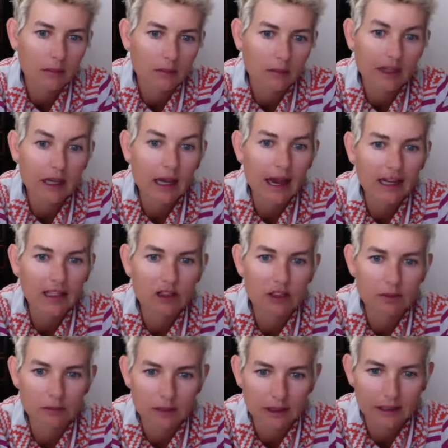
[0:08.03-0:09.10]
the
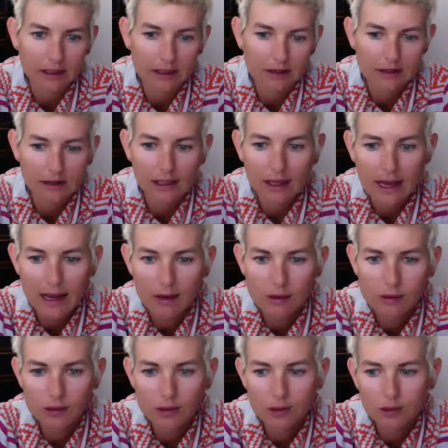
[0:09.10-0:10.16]
action plans and
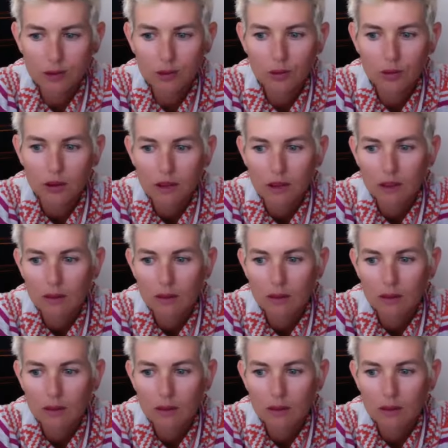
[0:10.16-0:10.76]
how to